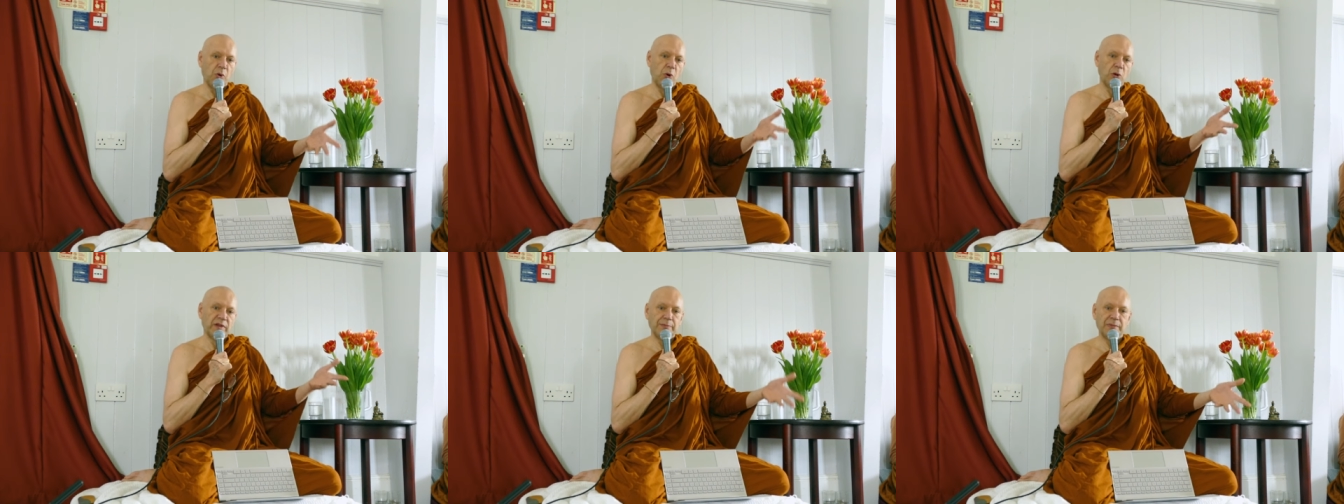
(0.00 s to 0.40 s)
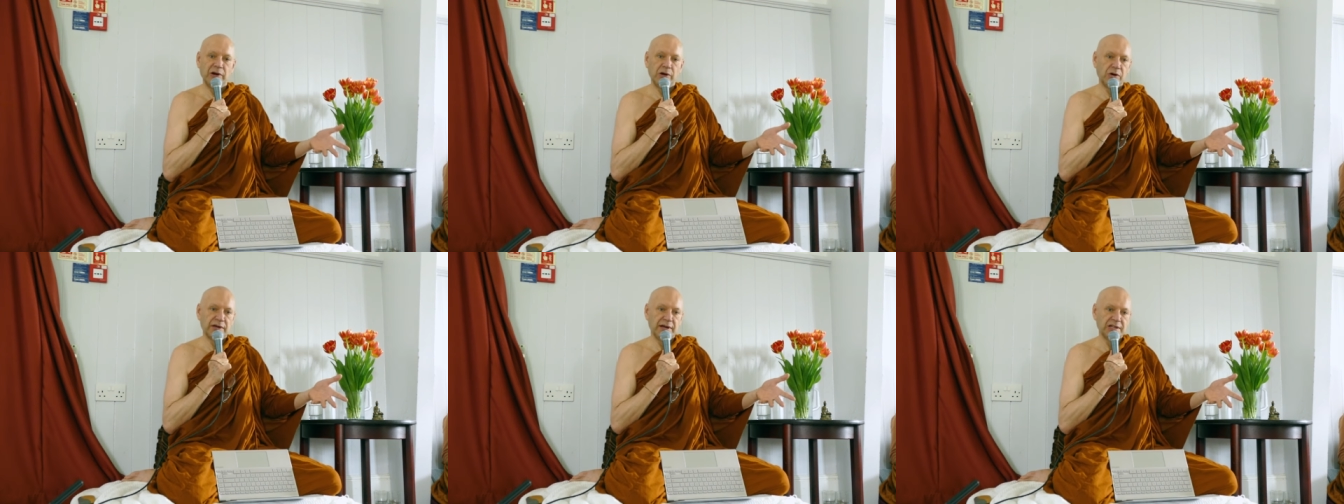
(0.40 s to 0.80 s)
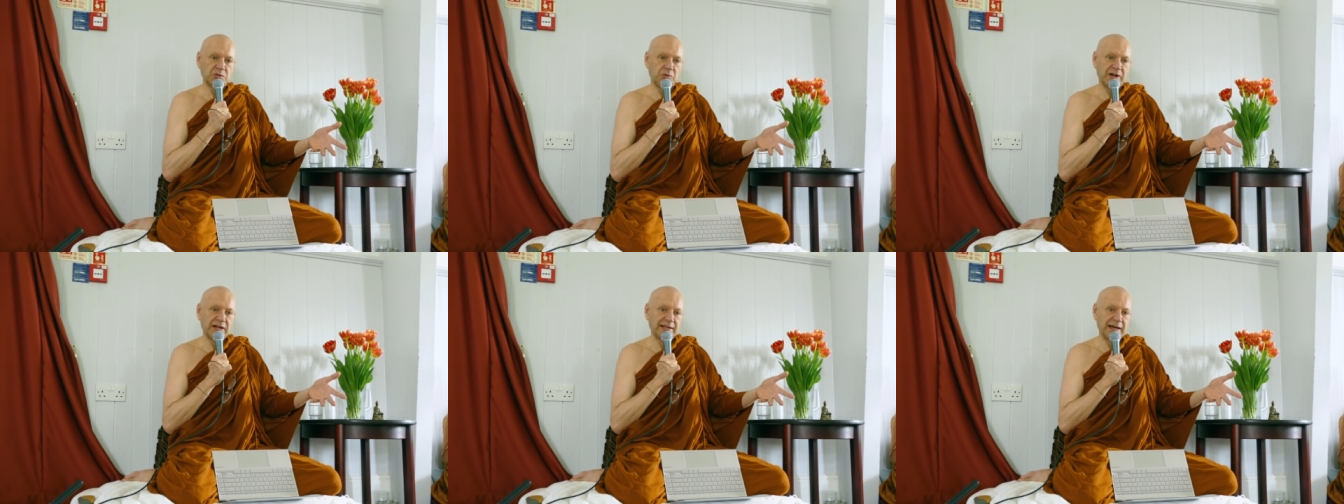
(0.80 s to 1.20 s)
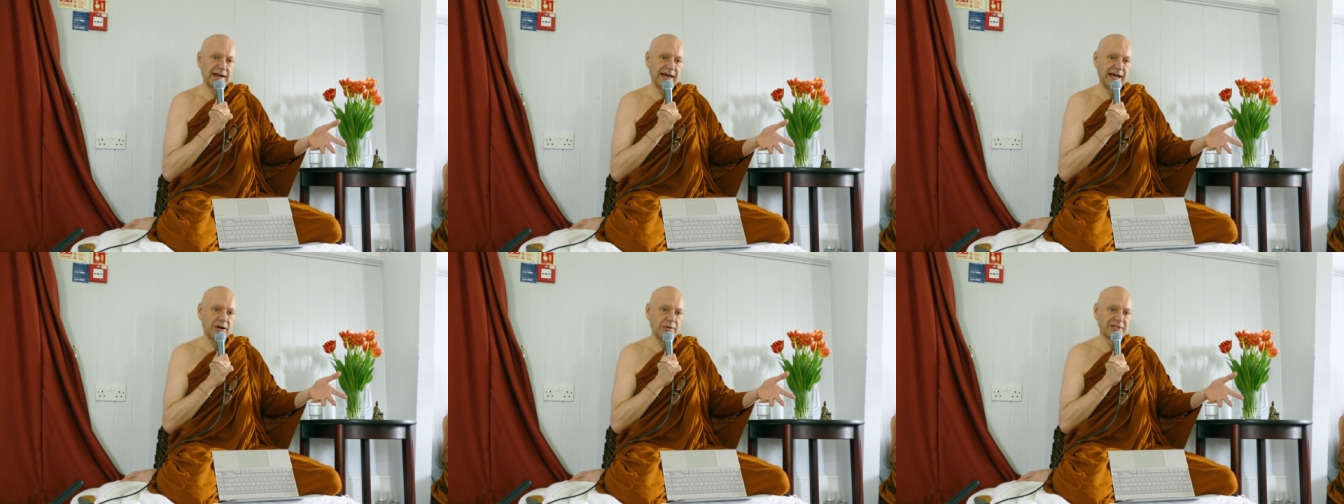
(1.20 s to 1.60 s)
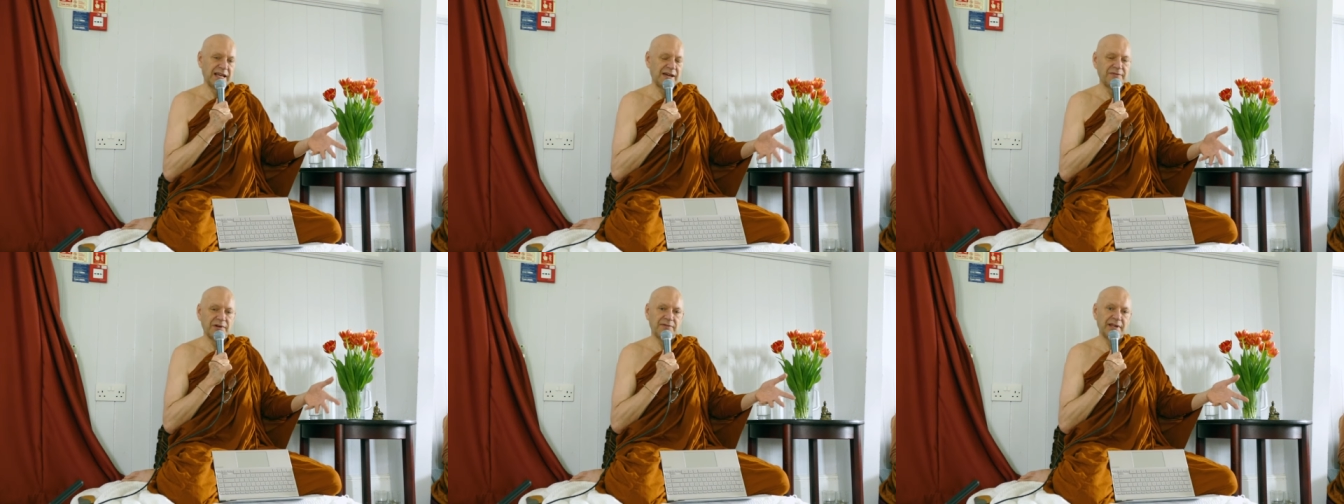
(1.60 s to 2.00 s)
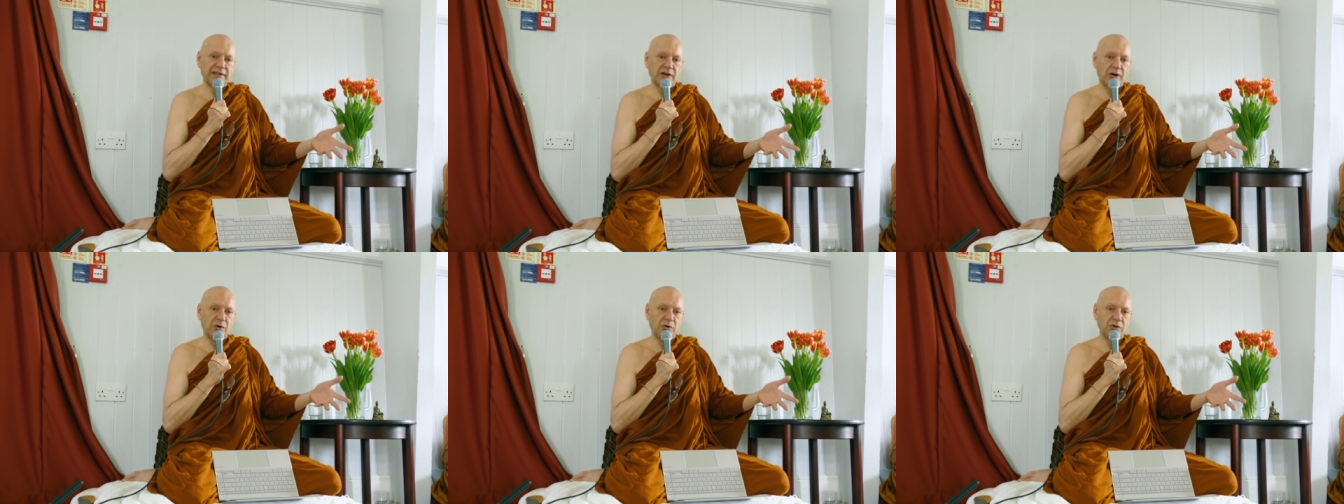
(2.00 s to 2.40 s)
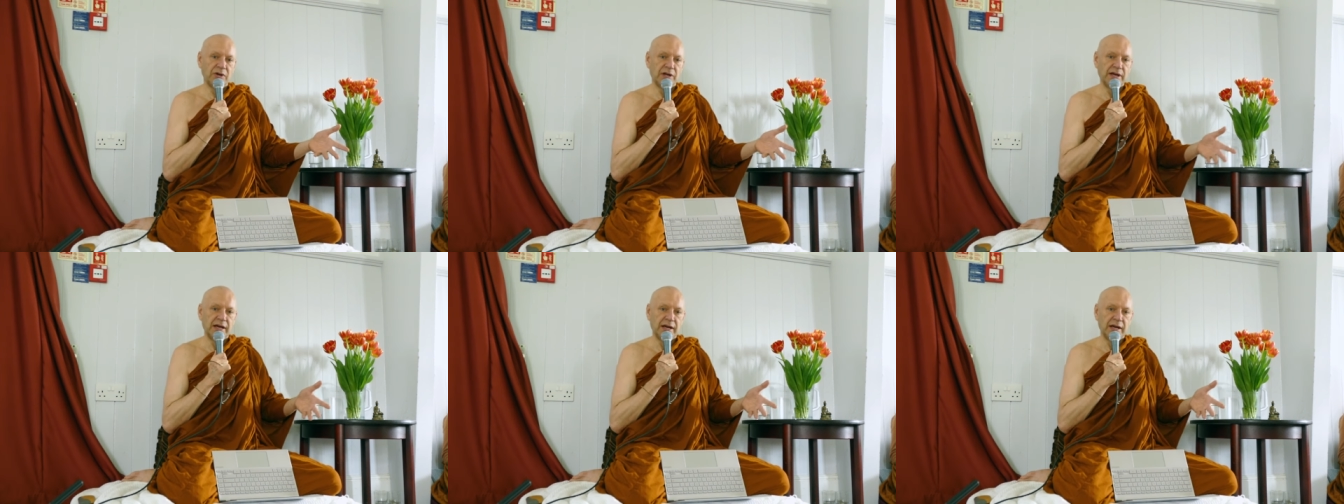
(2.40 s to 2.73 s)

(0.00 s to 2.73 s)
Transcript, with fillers: All their belongings were in that house. Everything they owned.